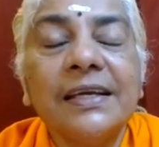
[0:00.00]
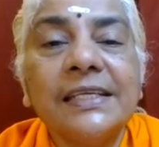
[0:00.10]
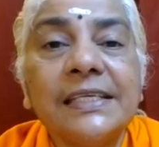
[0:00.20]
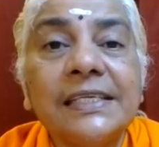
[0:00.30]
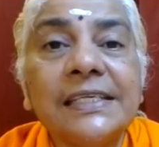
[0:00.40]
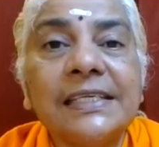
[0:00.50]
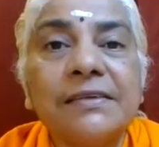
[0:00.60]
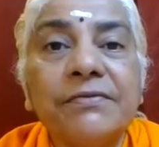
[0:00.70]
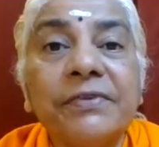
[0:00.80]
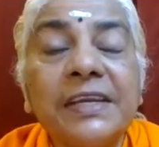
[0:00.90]
it
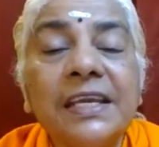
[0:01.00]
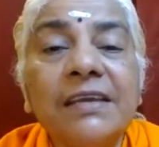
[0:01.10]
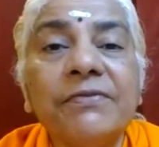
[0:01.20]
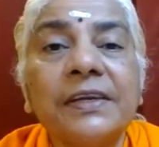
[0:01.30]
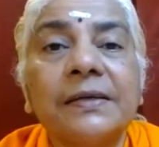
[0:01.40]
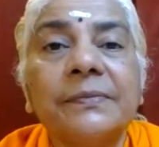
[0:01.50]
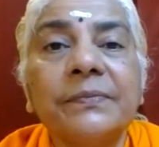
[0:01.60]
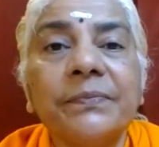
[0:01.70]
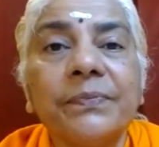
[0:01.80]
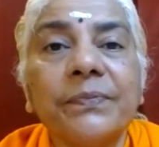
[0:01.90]
is free
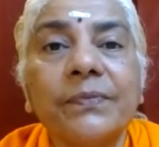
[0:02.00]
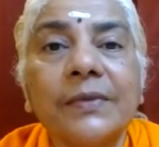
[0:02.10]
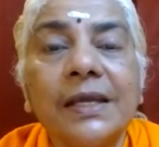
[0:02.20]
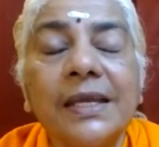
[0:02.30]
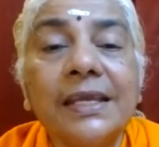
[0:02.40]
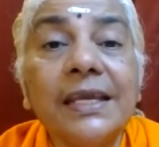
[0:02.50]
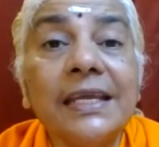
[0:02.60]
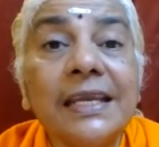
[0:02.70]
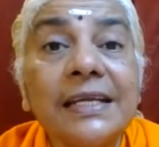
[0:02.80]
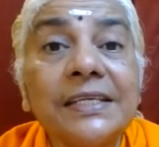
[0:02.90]
from
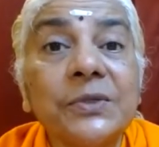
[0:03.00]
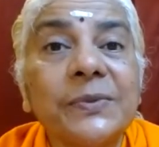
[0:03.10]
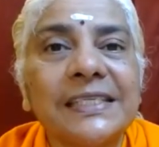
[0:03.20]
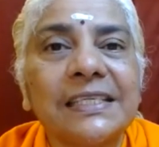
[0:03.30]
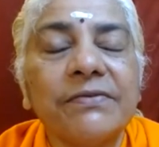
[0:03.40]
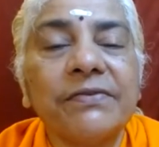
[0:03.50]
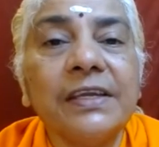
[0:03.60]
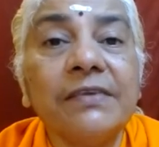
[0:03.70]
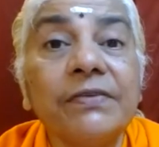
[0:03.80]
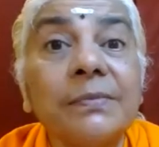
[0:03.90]
any inadequacy,
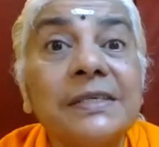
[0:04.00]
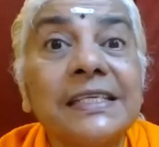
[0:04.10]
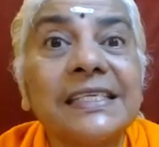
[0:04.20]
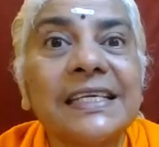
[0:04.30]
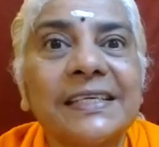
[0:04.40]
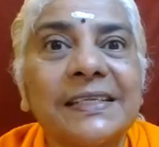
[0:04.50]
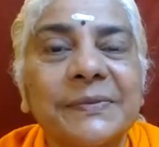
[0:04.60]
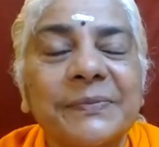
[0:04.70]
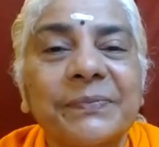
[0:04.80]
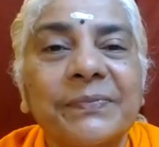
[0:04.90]
free from desire.
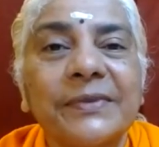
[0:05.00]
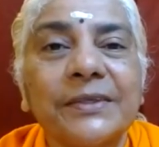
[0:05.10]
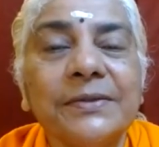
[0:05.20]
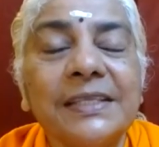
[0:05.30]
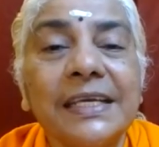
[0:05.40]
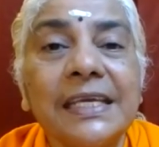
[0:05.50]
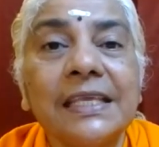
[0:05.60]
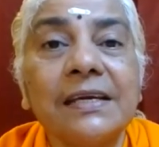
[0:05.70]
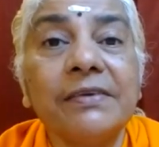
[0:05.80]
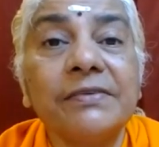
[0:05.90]
the
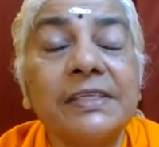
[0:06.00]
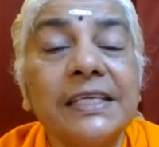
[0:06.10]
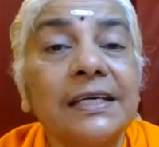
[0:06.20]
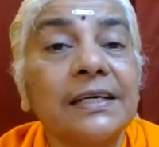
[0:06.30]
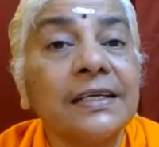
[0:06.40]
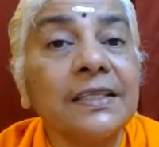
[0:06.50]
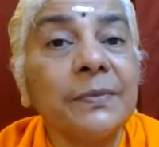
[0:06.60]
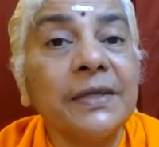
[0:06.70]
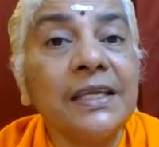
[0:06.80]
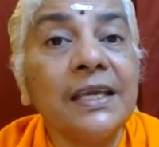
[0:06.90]
Gita we've seen
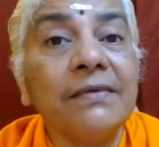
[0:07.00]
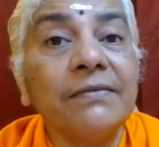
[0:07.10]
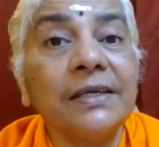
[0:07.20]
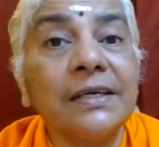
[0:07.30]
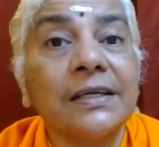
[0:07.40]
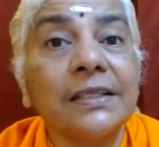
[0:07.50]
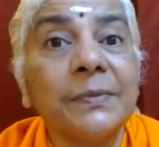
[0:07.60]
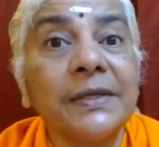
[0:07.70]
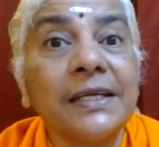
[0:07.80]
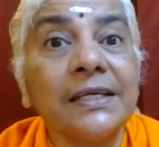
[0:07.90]
Atmani eva
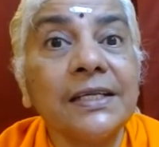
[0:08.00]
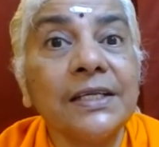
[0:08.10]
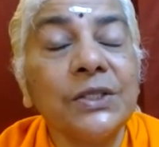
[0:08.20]
Atmana